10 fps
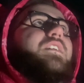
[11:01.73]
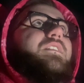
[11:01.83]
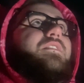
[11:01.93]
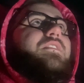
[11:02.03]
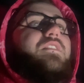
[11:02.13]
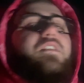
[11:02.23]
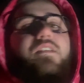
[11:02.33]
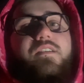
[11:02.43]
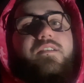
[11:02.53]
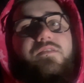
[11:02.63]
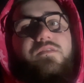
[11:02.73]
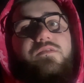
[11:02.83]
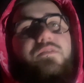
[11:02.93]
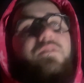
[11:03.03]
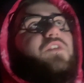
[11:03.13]
and
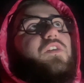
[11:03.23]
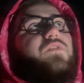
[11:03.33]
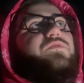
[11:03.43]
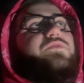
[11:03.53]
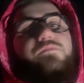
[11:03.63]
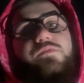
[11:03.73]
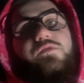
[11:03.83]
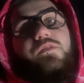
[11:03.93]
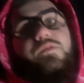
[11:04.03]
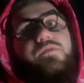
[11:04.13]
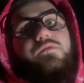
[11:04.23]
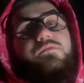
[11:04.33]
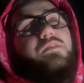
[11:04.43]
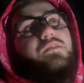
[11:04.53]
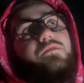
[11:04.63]
look for some stuff,
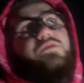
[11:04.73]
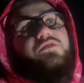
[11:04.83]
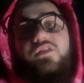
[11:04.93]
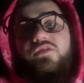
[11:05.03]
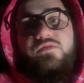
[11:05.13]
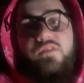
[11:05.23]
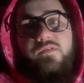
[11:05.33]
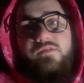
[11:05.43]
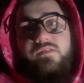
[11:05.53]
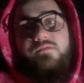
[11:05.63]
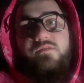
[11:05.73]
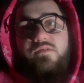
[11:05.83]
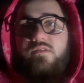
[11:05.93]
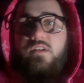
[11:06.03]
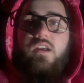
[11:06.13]
well, search some stuff on
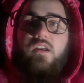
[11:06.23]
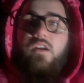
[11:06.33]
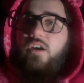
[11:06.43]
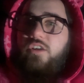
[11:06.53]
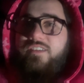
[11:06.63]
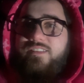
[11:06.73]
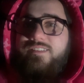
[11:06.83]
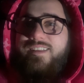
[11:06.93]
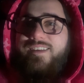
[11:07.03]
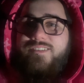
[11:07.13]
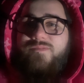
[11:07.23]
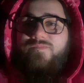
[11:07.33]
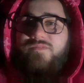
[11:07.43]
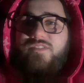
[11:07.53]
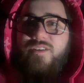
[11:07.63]
the internet.
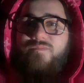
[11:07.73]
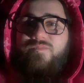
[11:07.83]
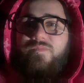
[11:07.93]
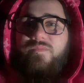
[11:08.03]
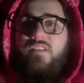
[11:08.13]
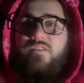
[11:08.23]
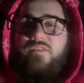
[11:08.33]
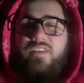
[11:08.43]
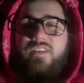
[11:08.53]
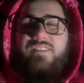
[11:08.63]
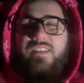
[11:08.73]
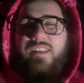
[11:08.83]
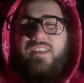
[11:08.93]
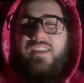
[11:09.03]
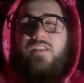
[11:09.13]
So things
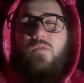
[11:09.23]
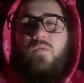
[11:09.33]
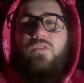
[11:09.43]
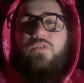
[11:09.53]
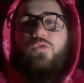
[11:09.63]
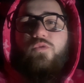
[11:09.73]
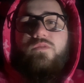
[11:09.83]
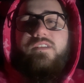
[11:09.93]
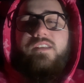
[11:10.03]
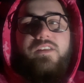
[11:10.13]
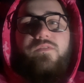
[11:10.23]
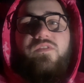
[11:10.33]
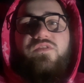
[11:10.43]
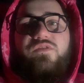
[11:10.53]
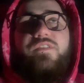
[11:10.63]
I kind of want or need
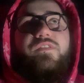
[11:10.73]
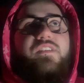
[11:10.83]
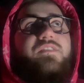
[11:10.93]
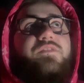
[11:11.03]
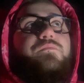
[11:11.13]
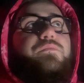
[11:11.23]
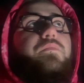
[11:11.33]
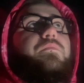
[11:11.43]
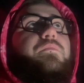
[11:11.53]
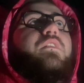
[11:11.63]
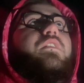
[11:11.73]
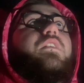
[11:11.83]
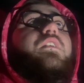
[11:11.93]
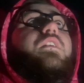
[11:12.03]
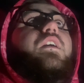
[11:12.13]
for certain things, but
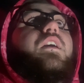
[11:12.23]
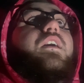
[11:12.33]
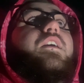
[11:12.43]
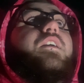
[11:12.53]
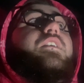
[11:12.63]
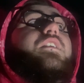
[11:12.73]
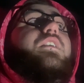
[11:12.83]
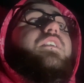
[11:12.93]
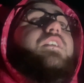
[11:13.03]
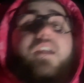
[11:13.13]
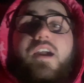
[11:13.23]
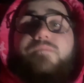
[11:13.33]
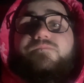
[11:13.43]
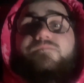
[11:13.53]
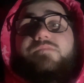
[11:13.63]
yeah, I'm
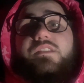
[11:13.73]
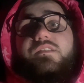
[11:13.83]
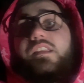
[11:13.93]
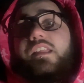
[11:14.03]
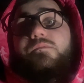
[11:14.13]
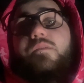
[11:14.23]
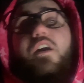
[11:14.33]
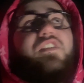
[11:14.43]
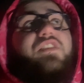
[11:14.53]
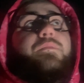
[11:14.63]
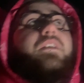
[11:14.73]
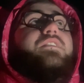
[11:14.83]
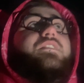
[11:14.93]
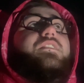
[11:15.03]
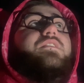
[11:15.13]
now off the
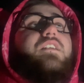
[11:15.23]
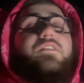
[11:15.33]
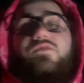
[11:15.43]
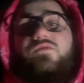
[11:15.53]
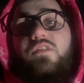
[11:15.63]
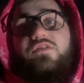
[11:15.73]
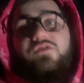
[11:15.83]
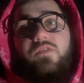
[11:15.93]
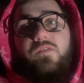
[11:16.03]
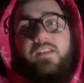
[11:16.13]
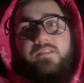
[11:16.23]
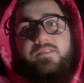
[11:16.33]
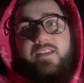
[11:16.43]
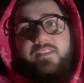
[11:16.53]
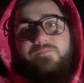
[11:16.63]
PC and just watching stuff
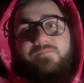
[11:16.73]
downstairs.